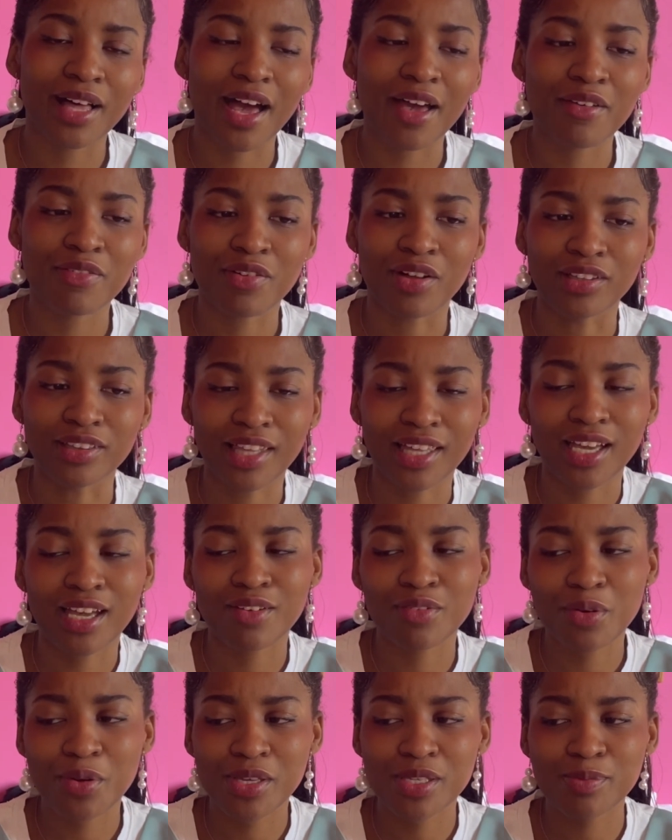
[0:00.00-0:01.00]
I felt like I've
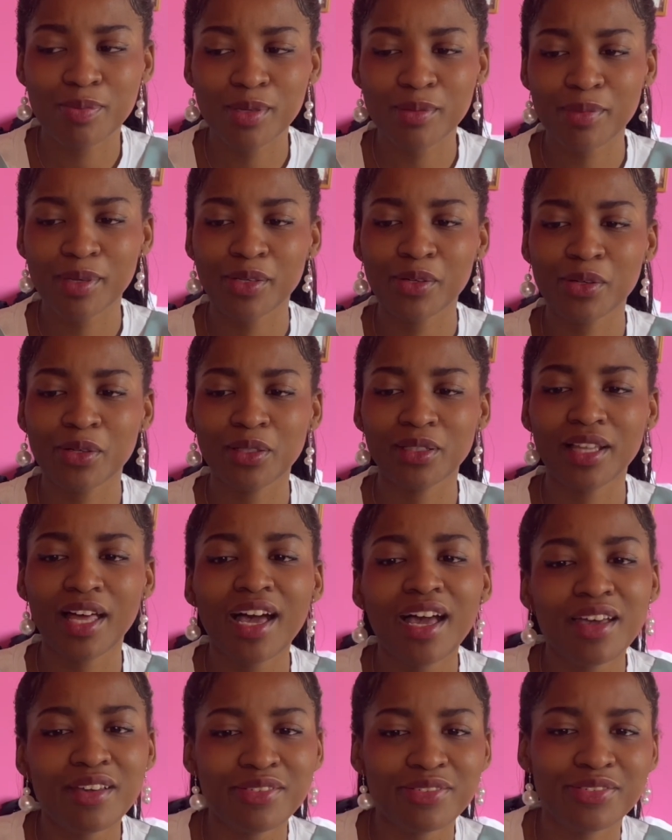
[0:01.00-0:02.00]
always been my whole
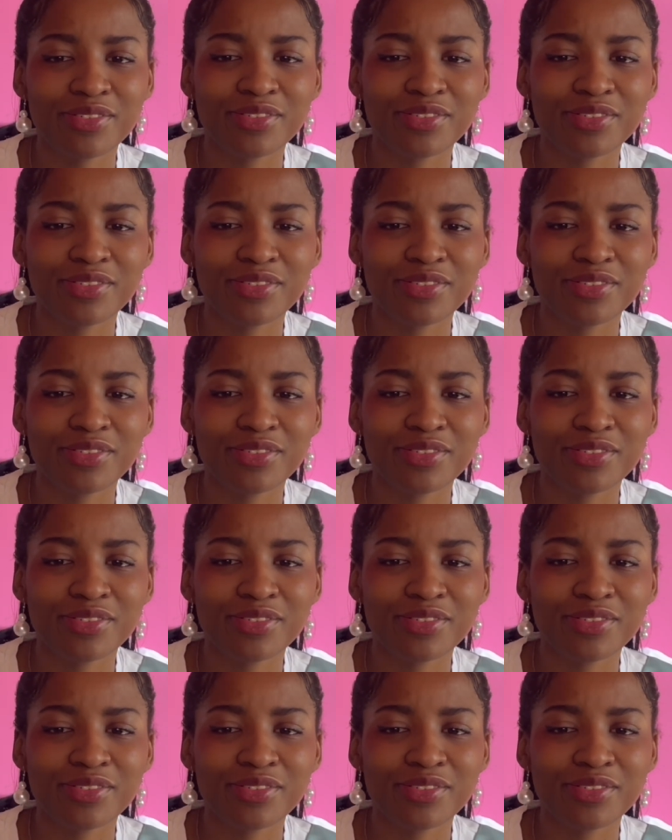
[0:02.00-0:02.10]
life.